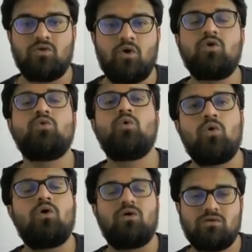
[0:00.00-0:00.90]
or
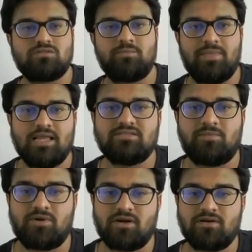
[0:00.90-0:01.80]
who supplies the
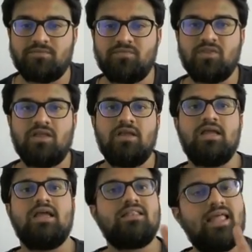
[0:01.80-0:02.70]
product.
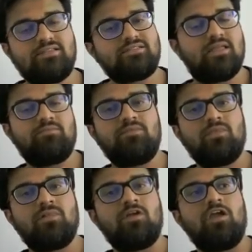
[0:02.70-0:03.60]
Next thing,